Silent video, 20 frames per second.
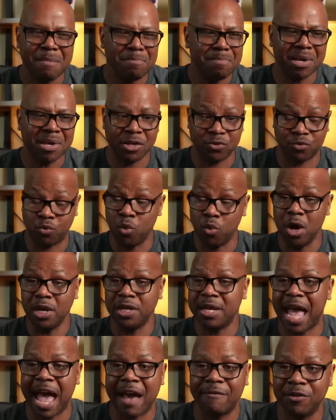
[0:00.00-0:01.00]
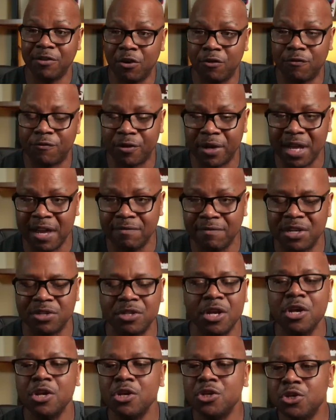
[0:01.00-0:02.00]
Because one, you have no forgiveness.
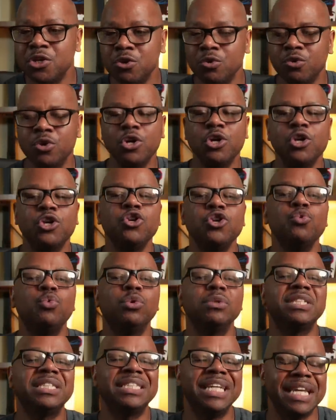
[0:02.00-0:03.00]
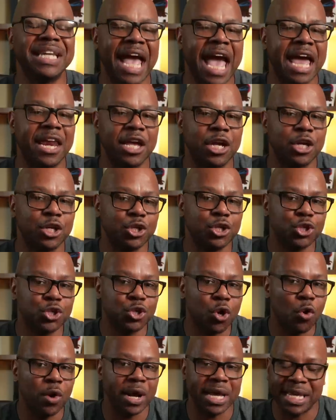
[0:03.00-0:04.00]
Two, you will sit and
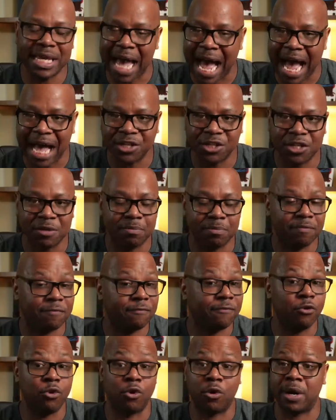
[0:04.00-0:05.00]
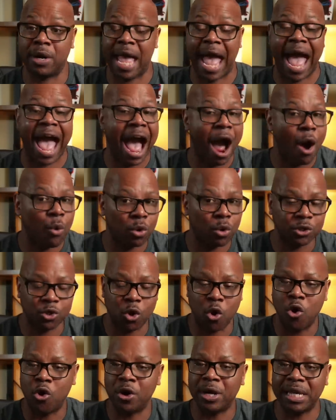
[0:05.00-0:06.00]
enjoy gossip for hours
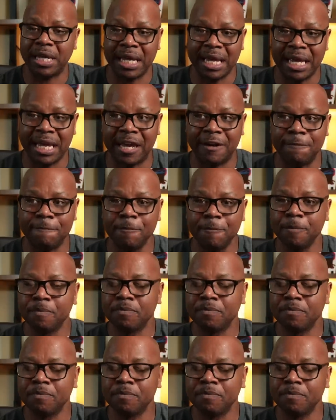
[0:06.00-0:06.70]
on end,